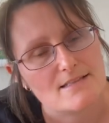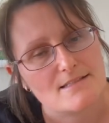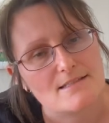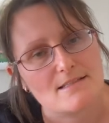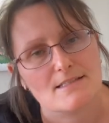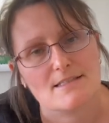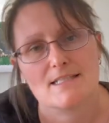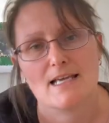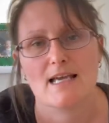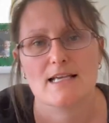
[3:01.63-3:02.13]
the
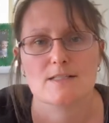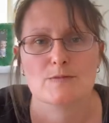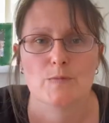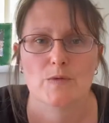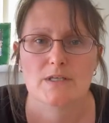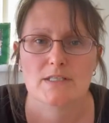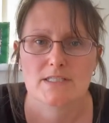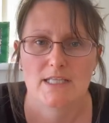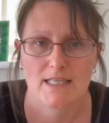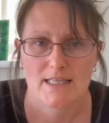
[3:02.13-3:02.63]

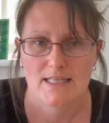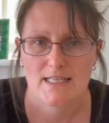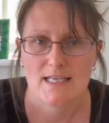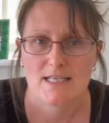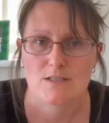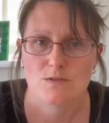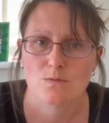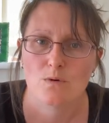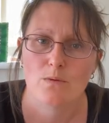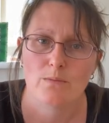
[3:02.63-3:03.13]
textbook said
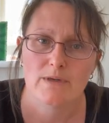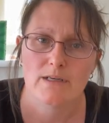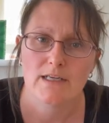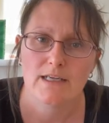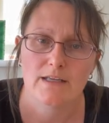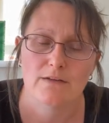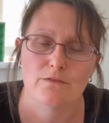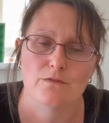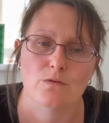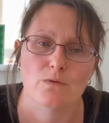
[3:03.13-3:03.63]
this. What we're
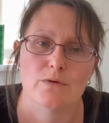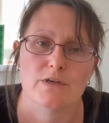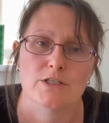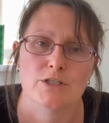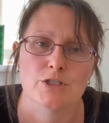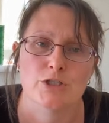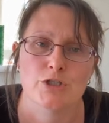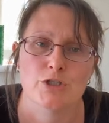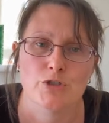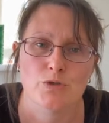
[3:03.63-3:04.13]
looking for is
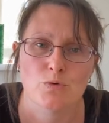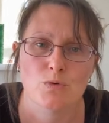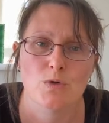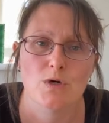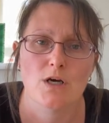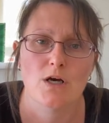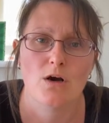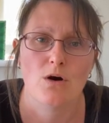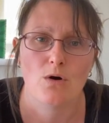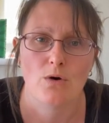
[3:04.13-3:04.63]

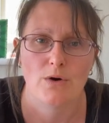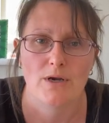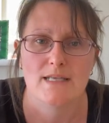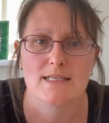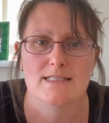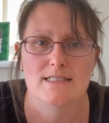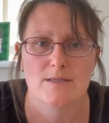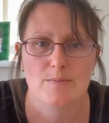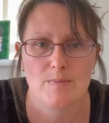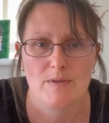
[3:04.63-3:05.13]
your
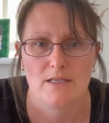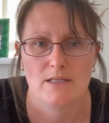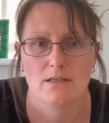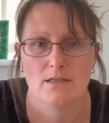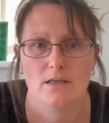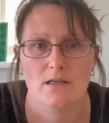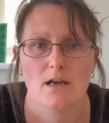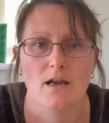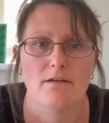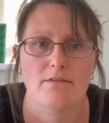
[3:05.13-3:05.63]
honest
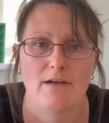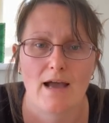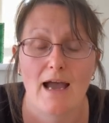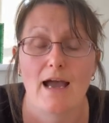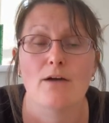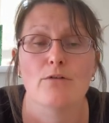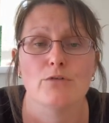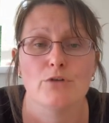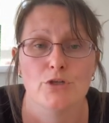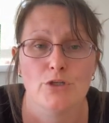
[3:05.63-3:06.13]
opinion of
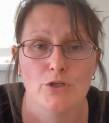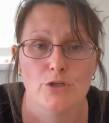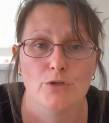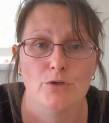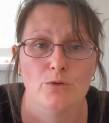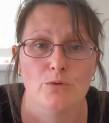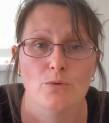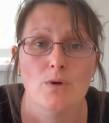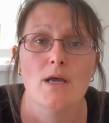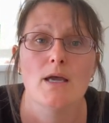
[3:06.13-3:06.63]
how
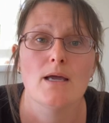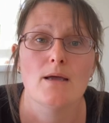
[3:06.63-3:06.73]
you